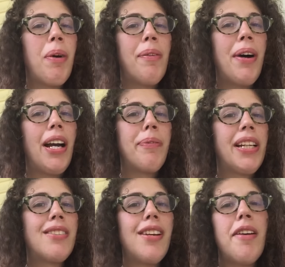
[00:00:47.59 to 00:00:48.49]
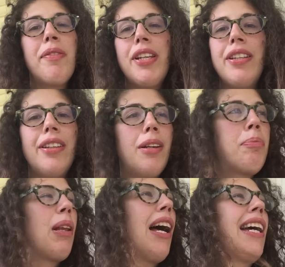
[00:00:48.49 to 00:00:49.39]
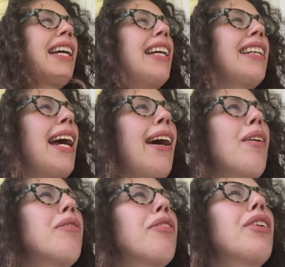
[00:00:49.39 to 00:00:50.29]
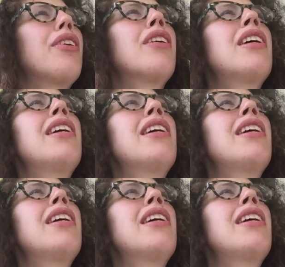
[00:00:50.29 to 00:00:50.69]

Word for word: my mind because I've been applying now for